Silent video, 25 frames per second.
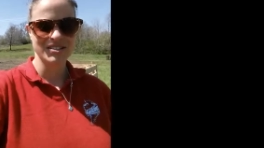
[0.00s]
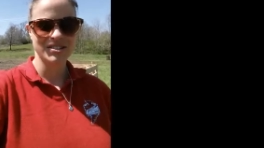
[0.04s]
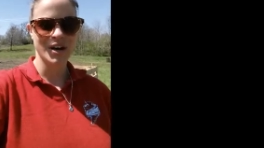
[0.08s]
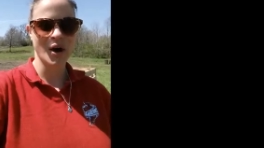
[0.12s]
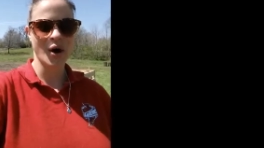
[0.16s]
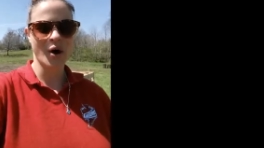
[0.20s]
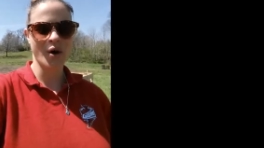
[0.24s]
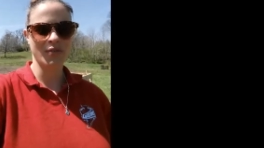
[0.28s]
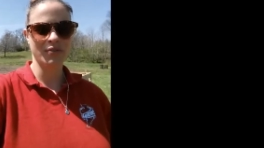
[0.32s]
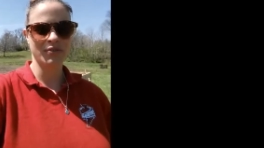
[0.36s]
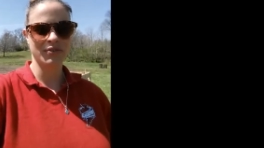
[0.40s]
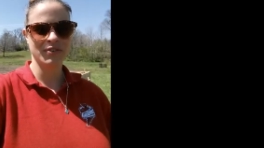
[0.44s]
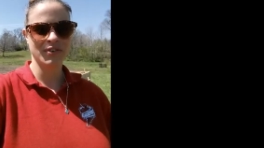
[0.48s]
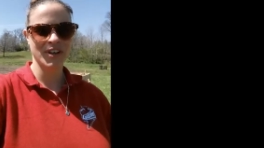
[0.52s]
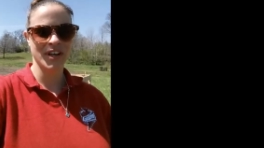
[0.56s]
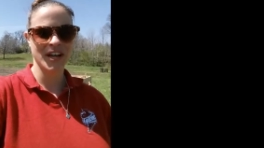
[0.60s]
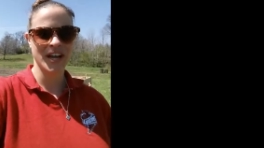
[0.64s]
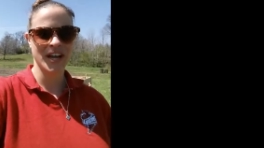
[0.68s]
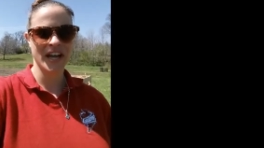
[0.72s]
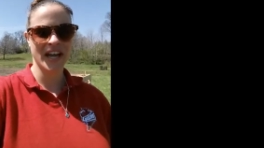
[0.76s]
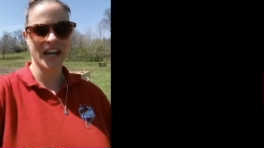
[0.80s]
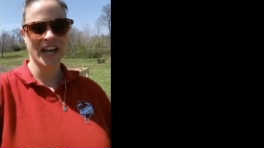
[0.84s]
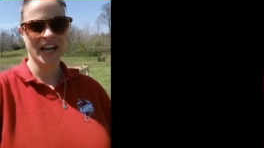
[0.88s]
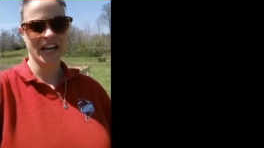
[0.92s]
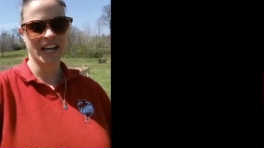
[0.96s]
So
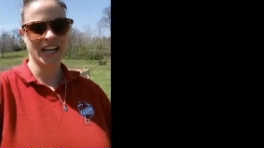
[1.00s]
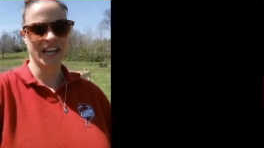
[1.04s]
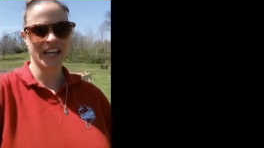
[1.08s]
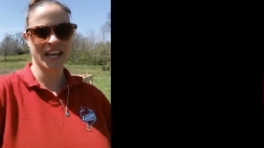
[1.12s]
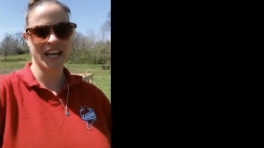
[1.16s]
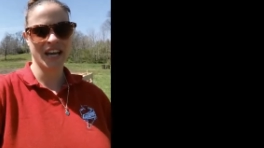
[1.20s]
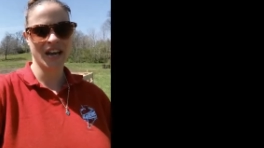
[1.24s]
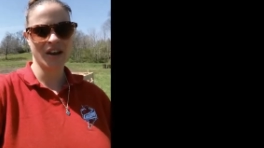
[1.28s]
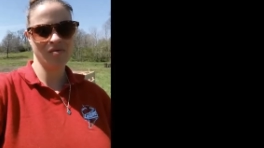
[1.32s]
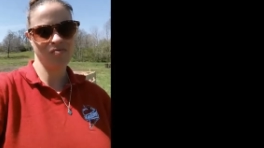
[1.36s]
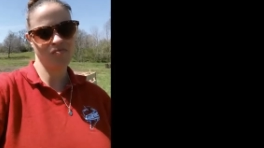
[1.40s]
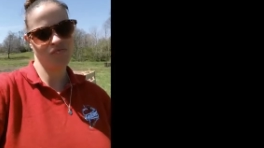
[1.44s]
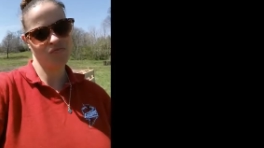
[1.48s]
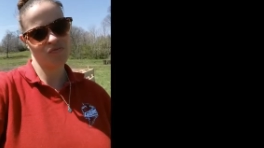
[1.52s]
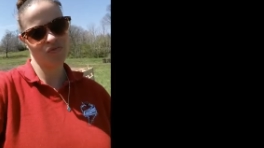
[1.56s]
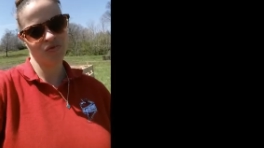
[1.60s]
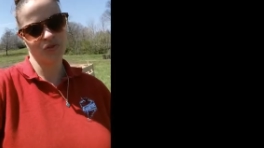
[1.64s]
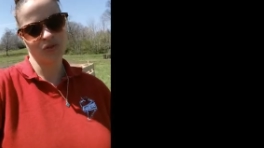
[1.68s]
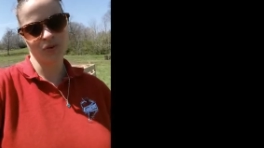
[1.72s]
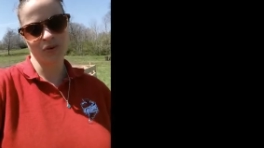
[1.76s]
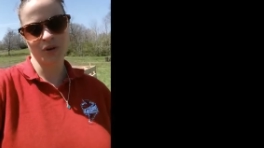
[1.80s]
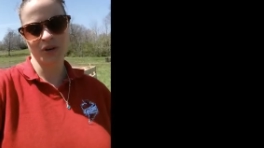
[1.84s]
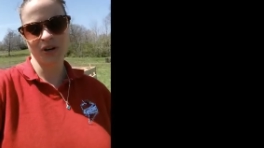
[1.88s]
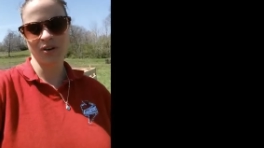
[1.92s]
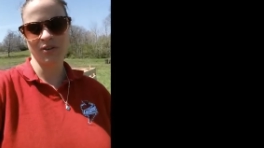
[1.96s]
hopefully in
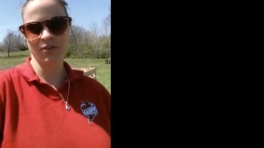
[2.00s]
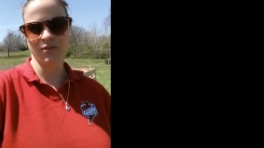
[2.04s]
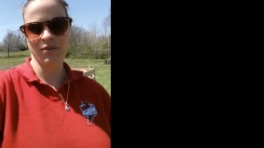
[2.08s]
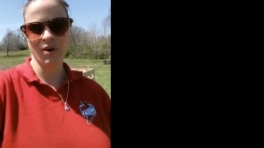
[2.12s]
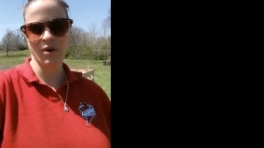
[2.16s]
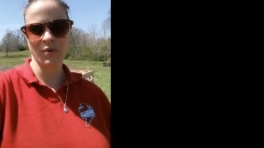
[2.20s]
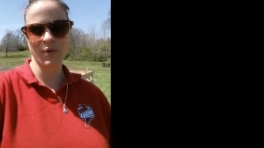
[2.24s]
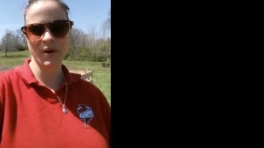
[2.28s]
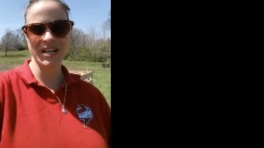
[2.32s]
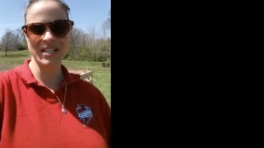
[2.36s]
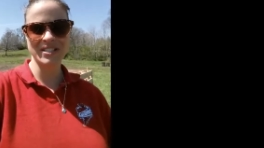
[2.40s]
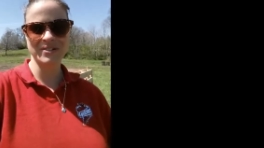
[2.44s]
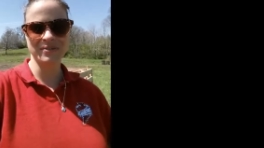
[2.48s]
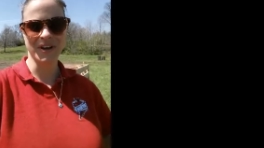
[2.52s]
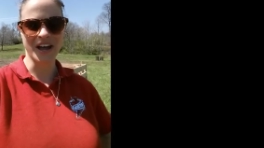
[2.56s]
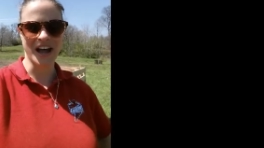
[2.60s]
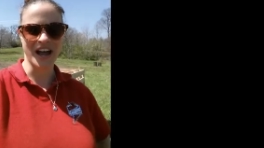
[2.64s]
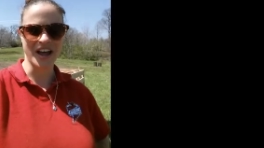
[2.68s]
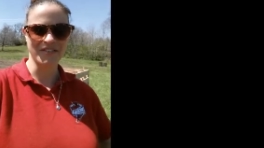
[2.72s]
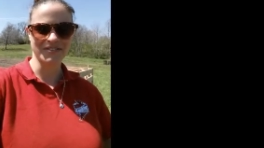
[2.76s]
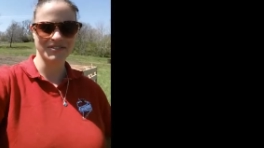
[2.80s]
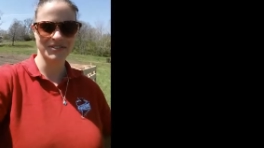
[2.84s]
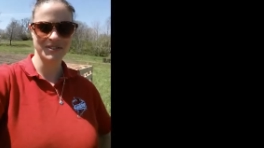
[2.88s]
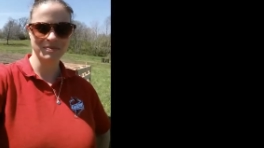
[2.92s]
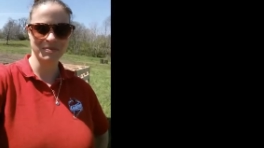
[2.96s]
three or four weeks
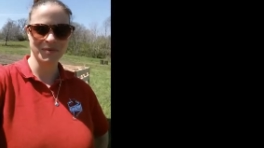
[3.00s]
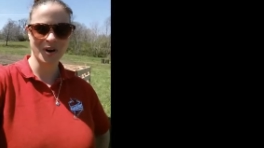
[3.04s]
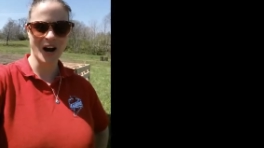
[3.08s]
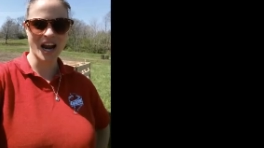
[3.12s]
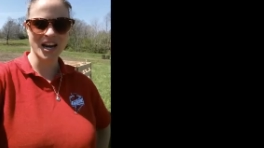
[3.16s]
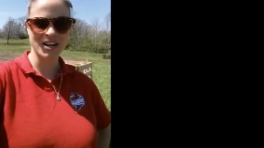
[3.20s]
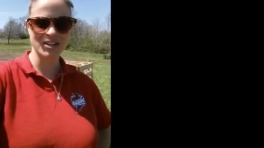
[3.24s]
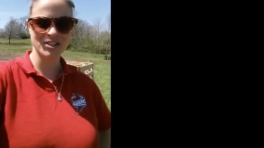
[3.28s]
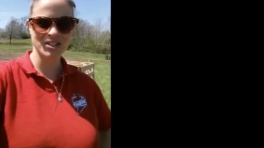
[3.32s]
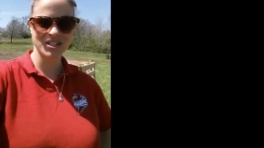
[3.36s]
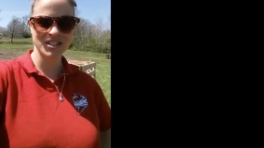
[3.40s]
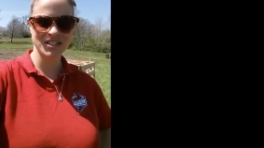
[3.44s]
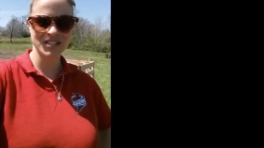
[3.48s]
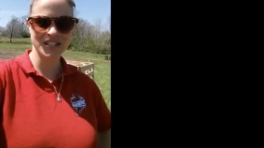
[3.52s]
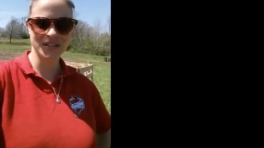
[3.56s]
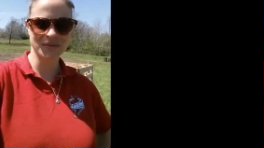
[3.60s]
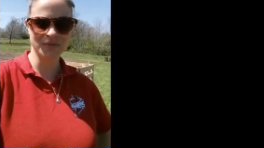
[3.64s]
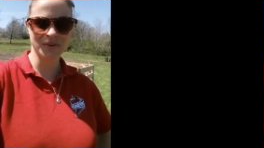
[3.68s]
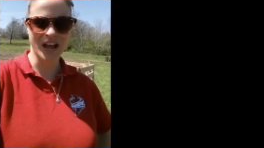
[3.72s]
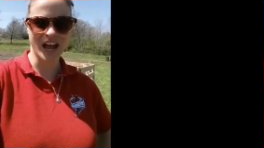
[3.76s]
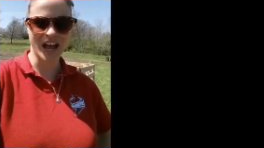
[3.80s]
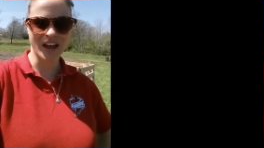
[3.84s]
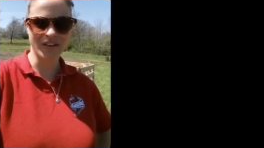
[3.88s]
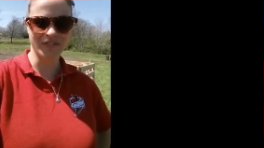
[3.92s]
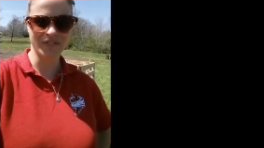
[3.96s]
we'll have some radishes
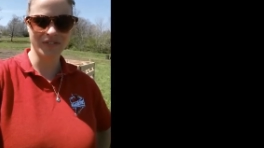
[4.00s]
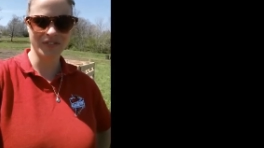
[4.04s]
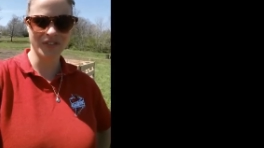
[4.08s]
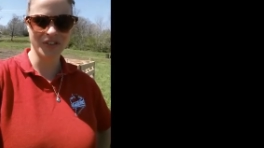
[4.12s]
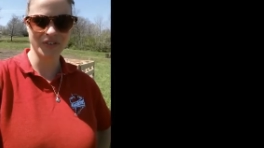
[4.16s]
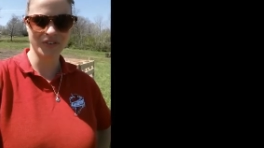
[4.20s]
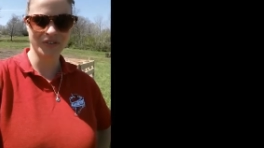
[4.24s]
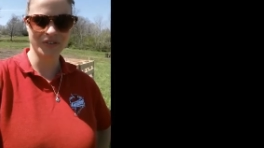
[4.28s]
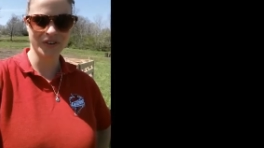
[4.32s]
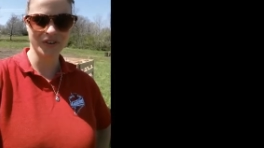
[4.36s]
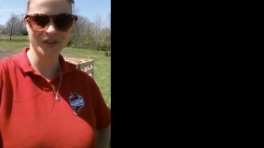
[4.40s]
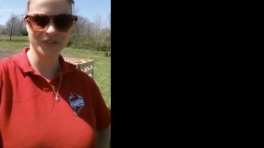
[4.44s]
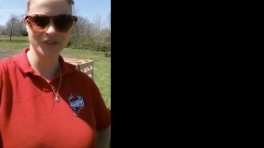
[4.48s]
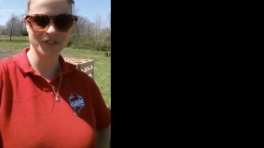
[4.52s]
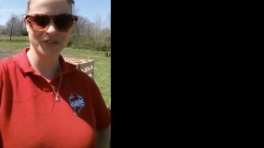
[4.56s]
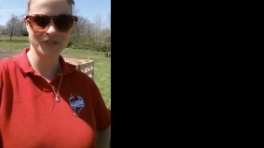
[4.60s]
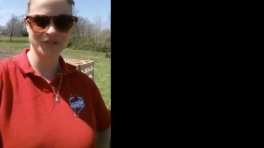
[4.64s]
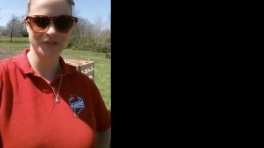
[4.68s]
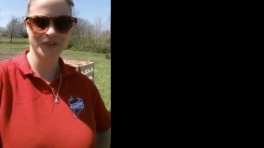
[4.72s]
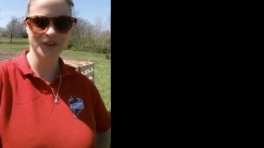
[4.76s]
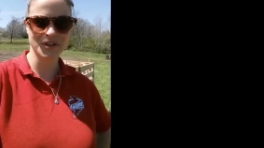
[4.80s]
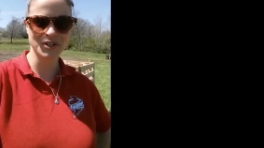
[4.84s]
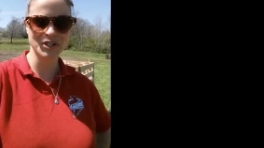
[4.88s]
and we'll have the first,